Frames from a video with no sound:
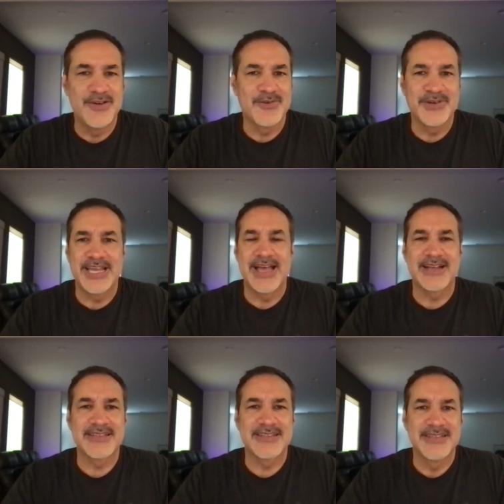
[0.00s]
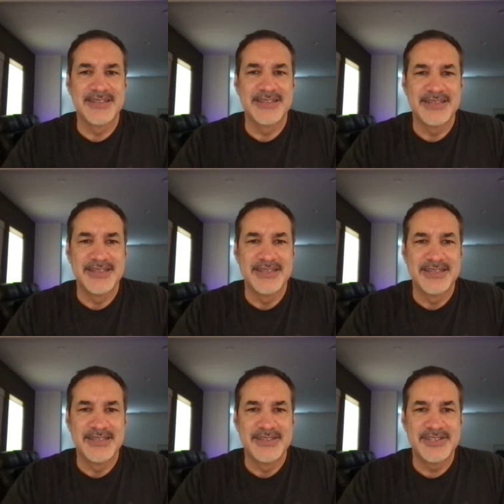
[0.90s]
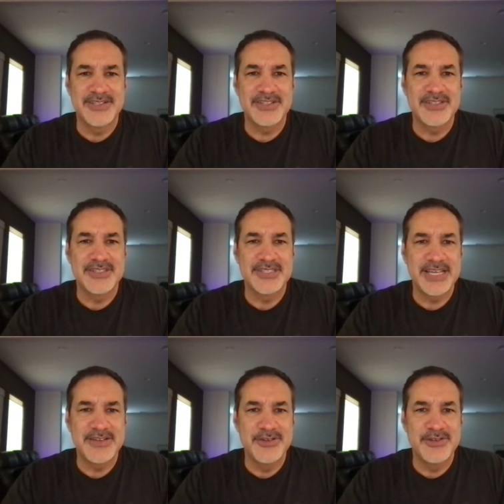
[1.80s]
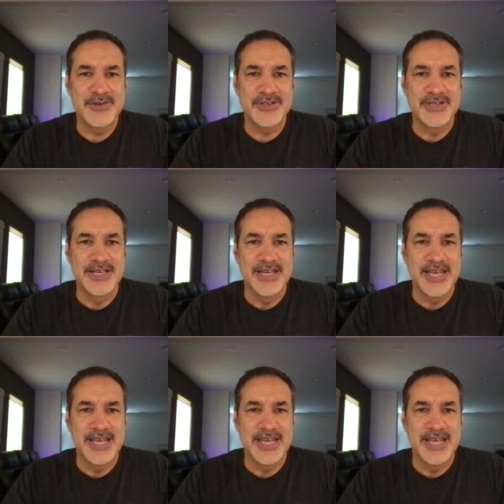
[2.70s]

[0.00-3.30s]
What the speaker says: Don't react. Just stay neutral